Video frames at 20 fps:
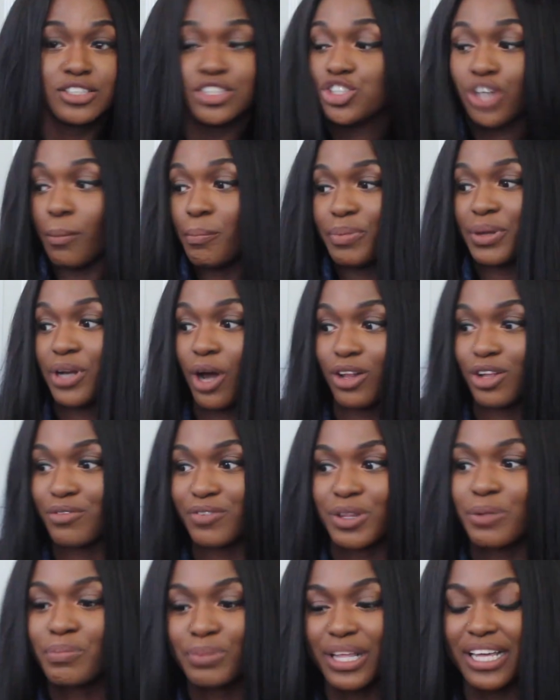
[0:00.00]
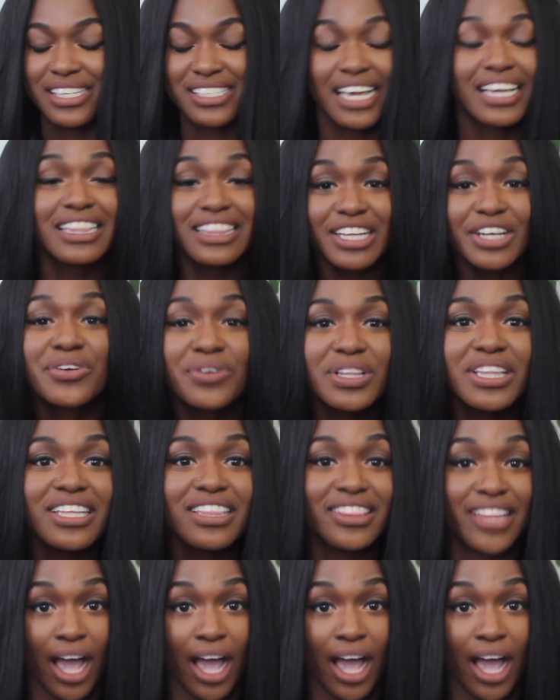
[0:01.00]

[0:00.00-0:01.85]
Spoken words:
jumping all over the place. Like, literally,